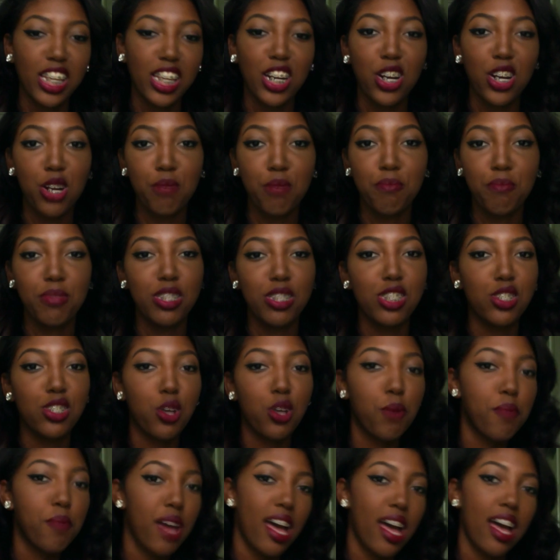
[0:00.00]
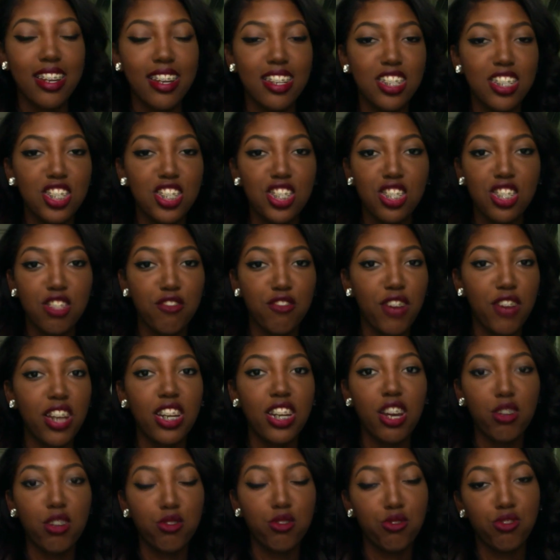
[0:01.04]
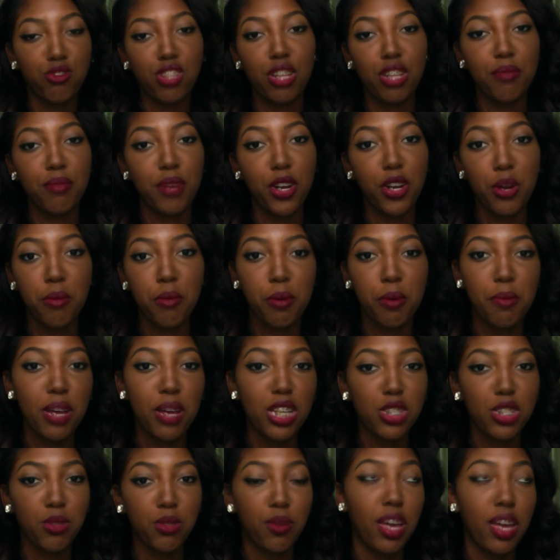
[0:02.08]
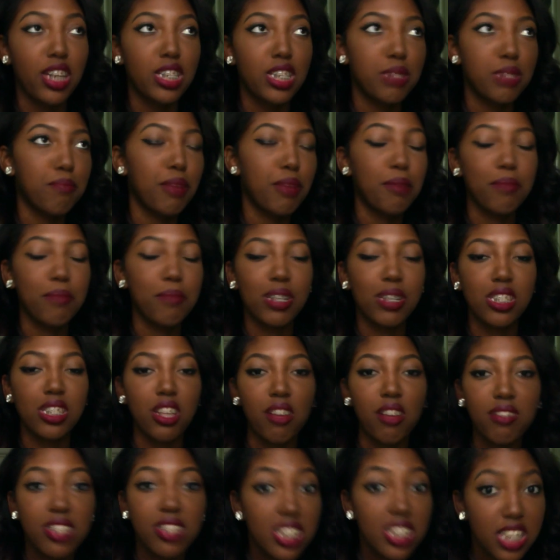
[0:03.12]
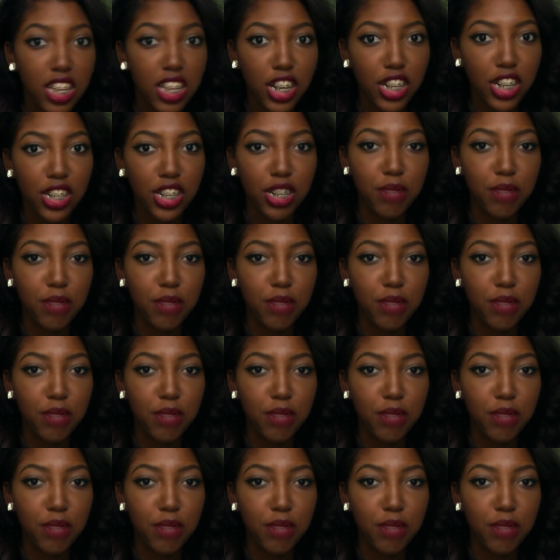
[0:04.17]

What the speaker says: It hurt me so bad. Just to find out news that my grandma passed away, I just made myself sicker.